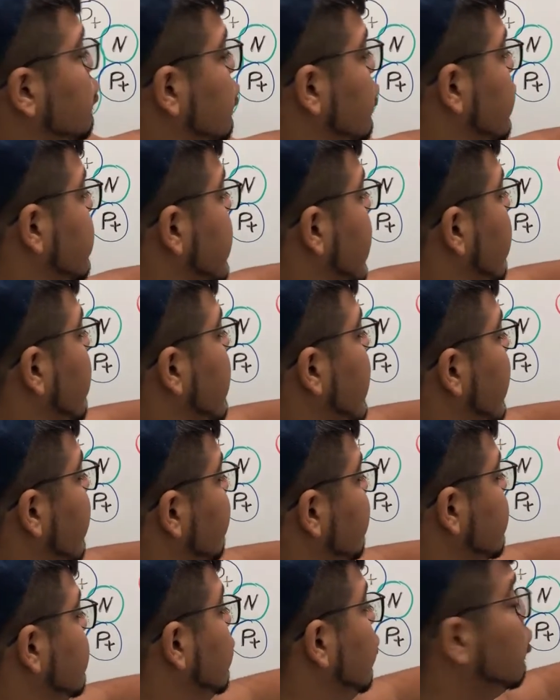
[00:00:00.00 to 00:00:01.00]
will now
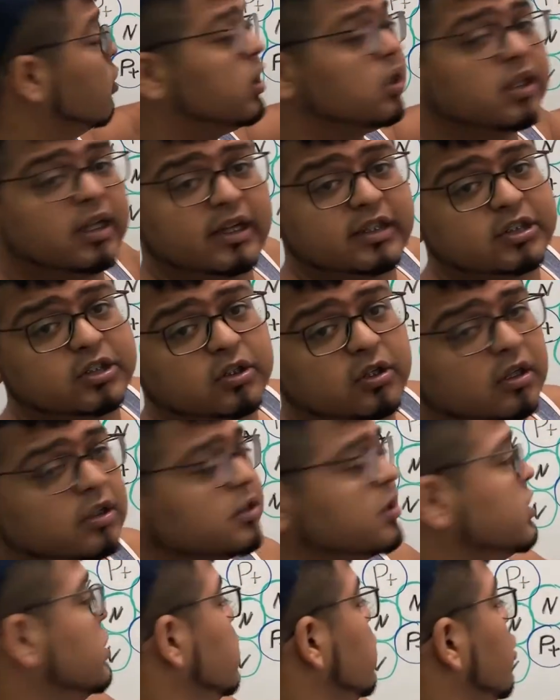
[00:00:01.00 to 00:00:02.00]
have more
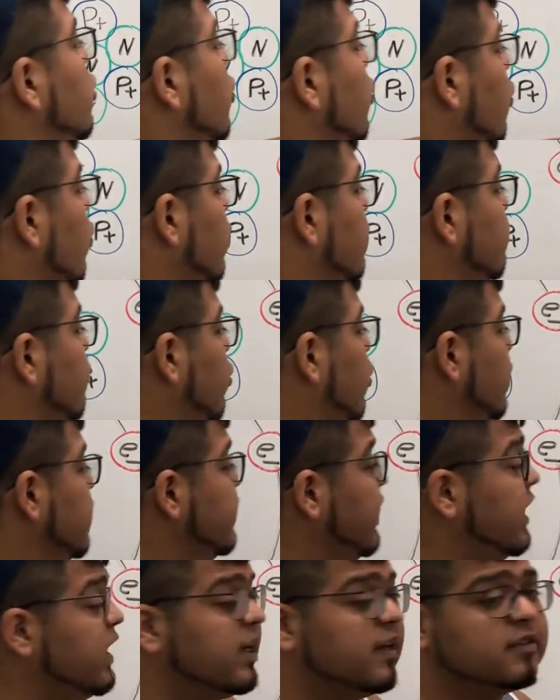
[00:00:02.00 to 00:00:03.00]
electrons or more
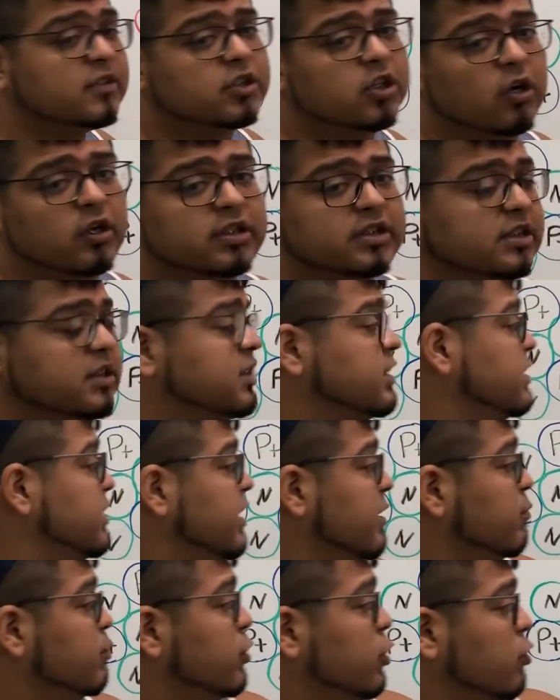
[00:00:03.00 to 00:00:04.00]
negative charges
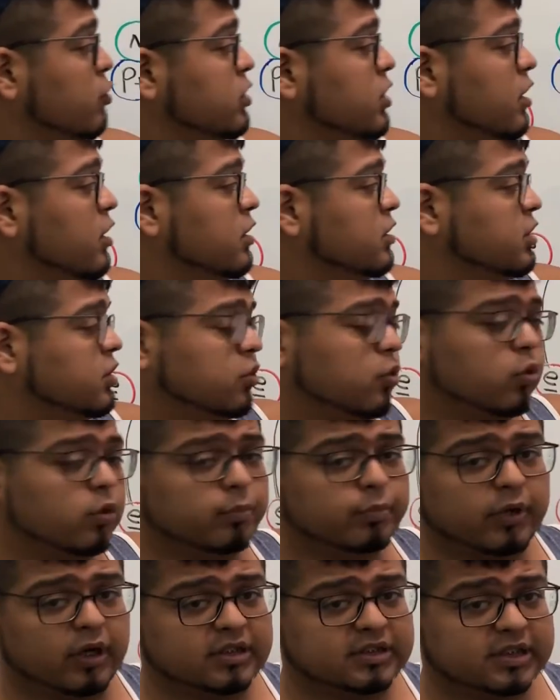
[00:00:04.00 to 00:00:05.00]
than protons or
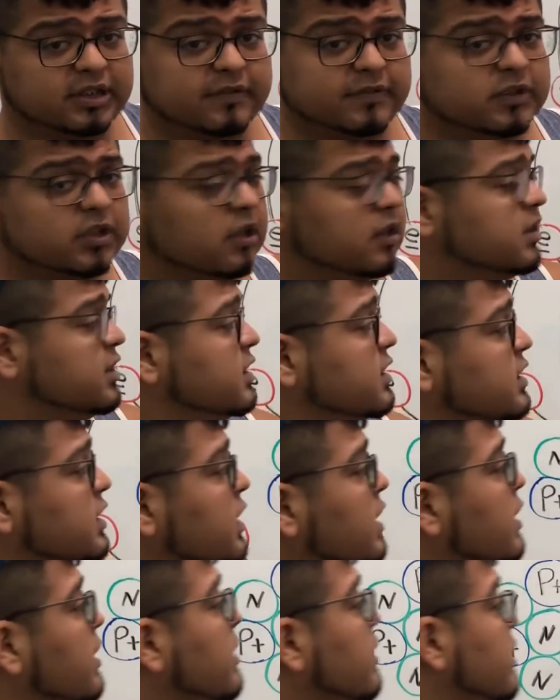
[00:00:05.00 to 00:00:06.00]
positive charges.
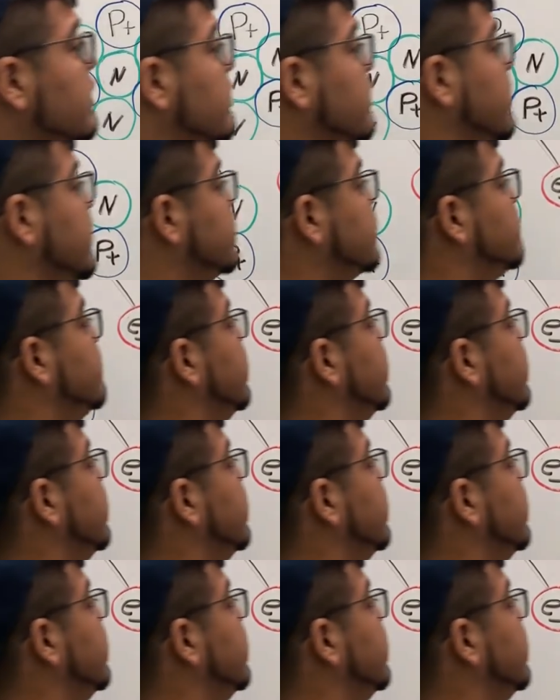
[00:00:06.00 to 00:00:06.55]
This